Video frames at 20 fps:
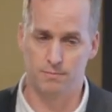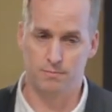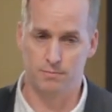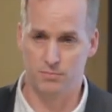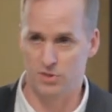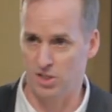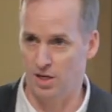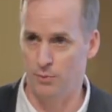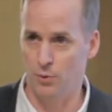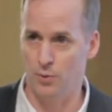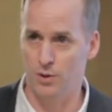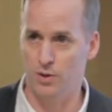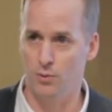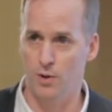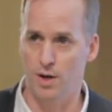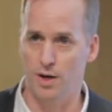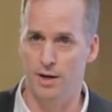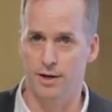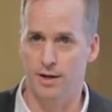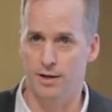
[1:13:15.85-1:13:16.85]
Tell me what you
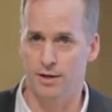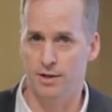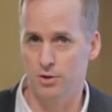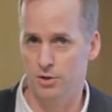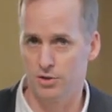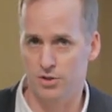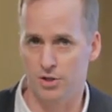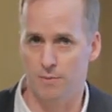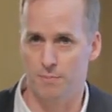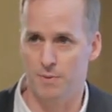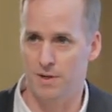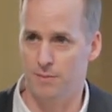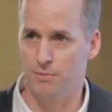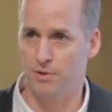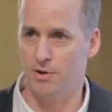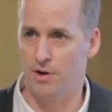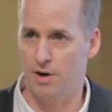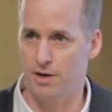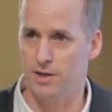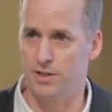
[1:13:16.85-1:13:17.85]
want. And usually
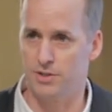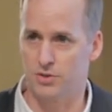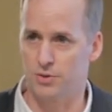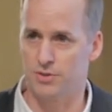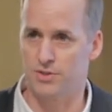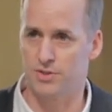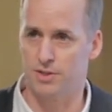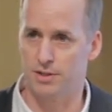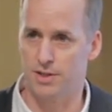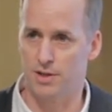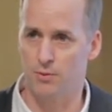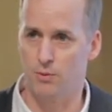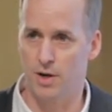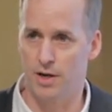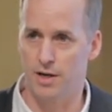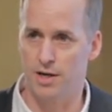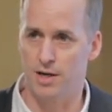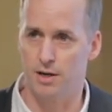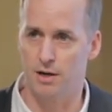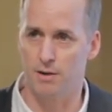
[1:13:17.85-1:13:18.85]
people are interested. They
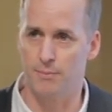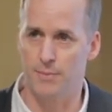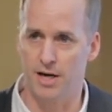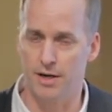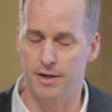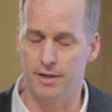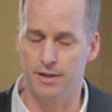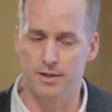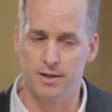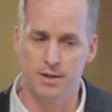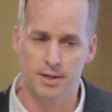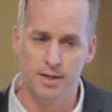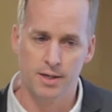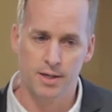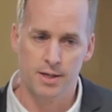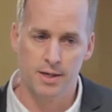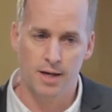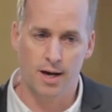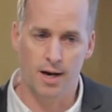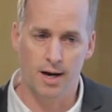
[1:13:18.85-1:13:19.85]
want to hear about
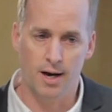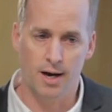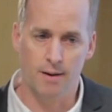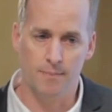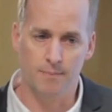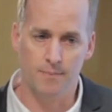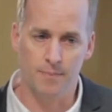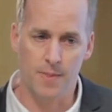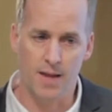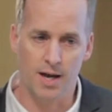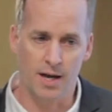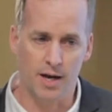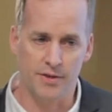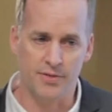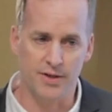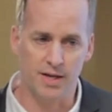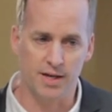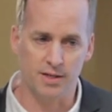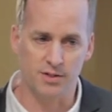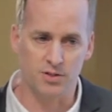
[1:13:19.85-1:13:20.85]
it. Um, and I
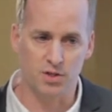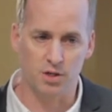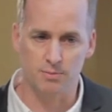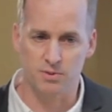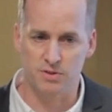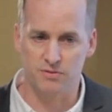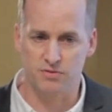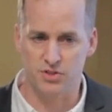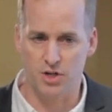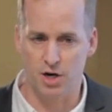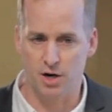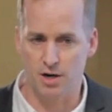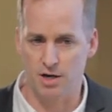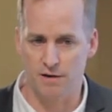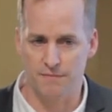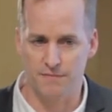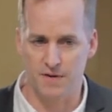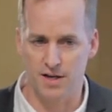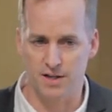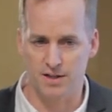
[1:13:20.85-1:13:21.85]
think in terms of sharing
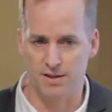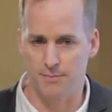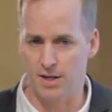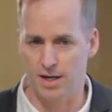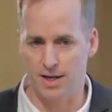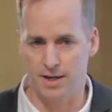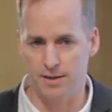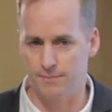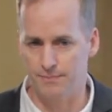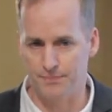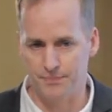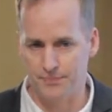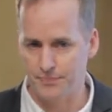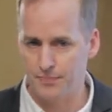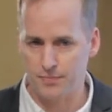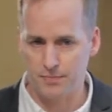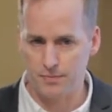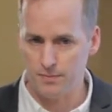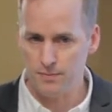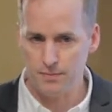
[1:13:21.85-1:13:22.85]
your faith, I mean, I,
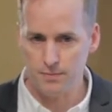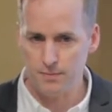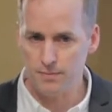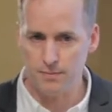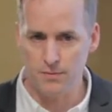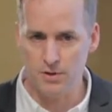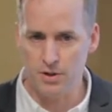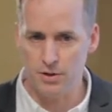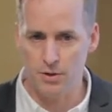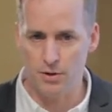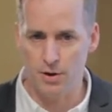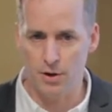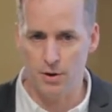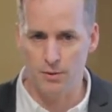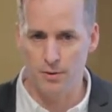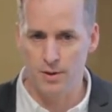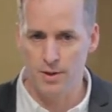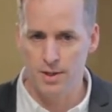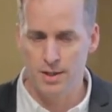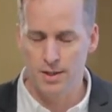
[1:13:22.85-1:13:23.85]
you know,
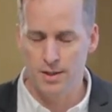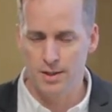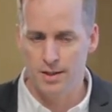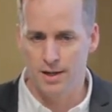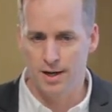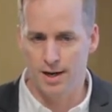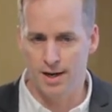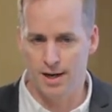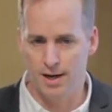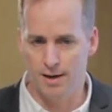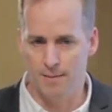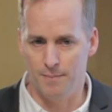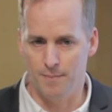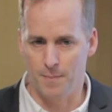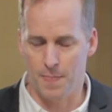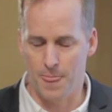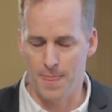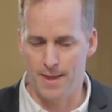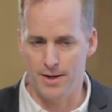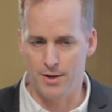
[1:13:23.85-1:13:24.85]

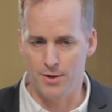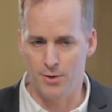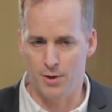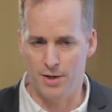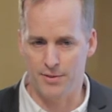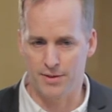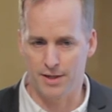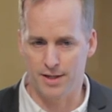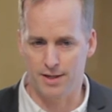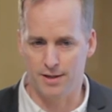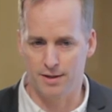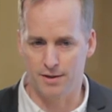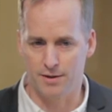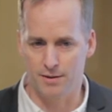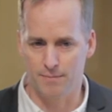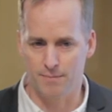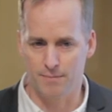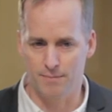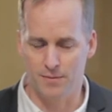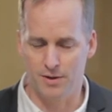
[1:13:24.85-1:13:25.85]
um, you know, I think
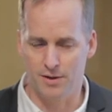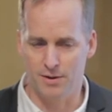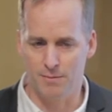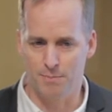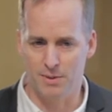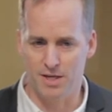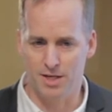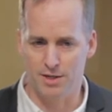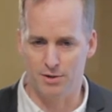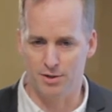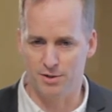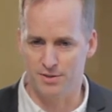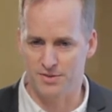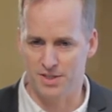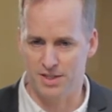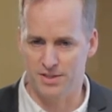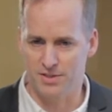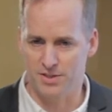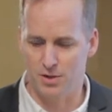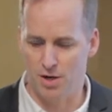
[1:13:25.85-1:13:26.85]
in, in Peter it
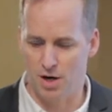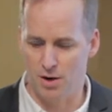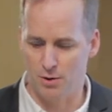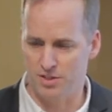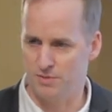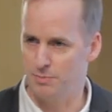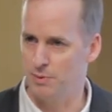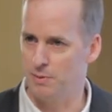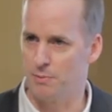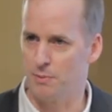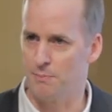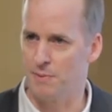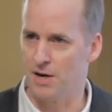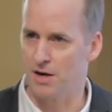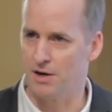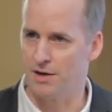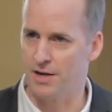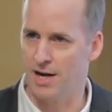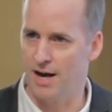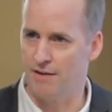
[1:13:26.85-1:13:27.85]
says, you know, always be
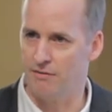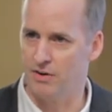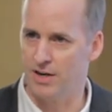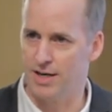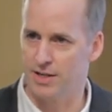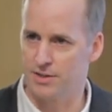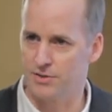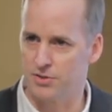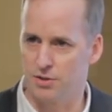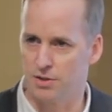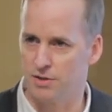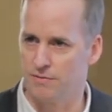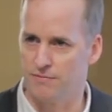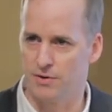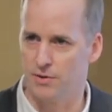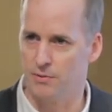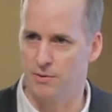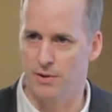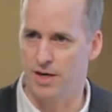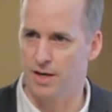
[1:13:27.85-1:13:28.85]
prepared to have an answer
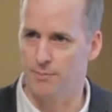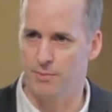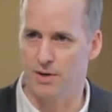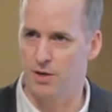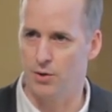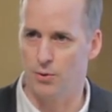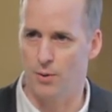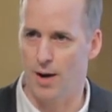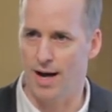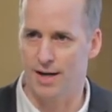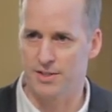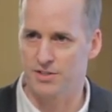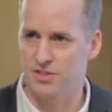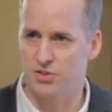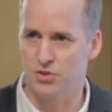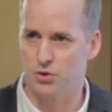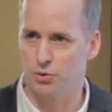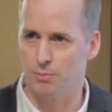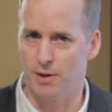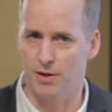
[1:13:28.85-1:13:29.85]
for anybody who
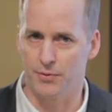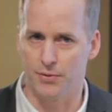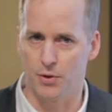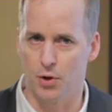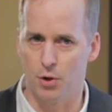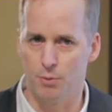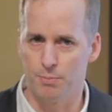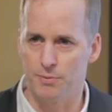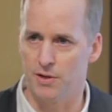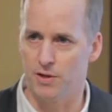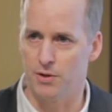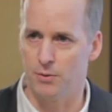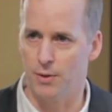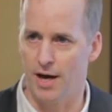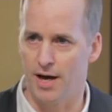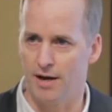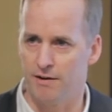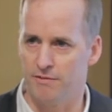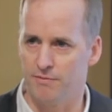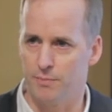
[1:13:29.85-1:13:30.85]
asks you about the hope that you
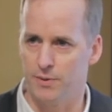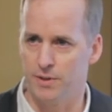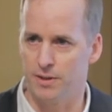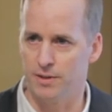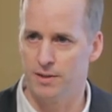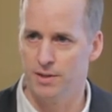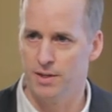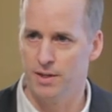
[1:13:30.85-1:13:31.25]
have, but